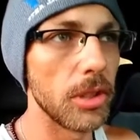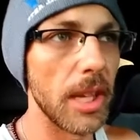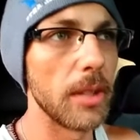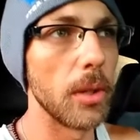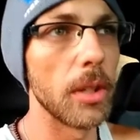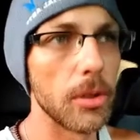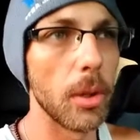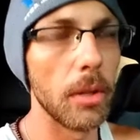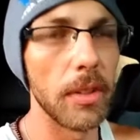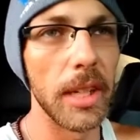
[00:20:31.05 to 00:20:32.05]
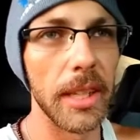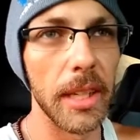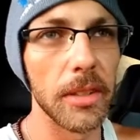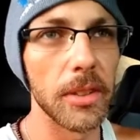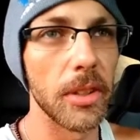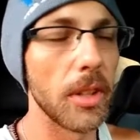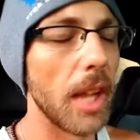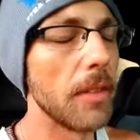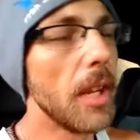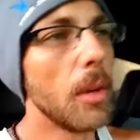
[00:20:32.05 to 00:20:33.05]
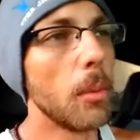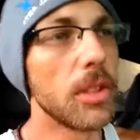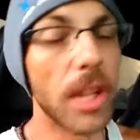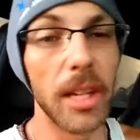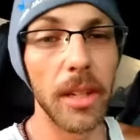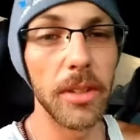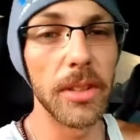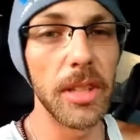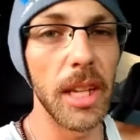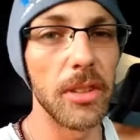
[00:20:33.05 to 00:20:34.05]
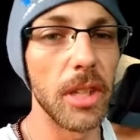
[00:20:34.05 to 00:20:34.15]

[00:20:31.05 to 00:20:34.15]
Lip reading: She had no control over anything else in her life, which I can understand.